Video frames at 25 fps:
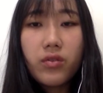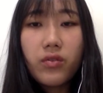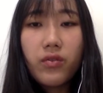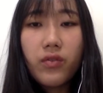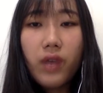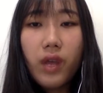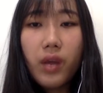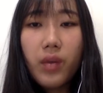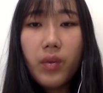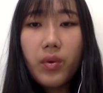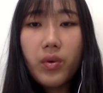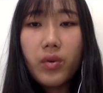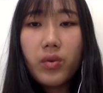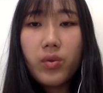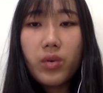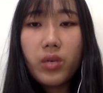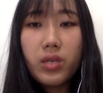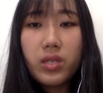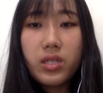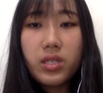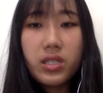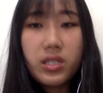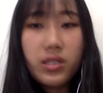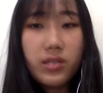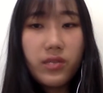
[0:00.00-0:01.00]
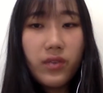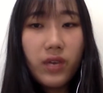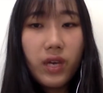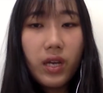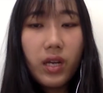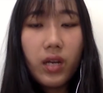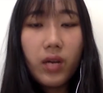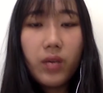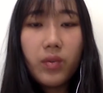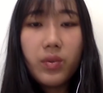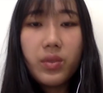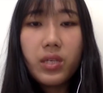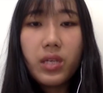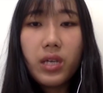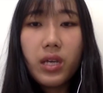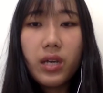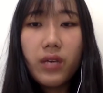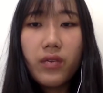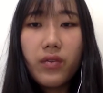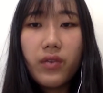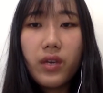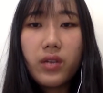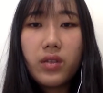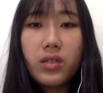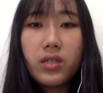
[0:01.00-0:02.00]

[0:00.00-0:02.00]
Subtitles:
fiber was developed. I found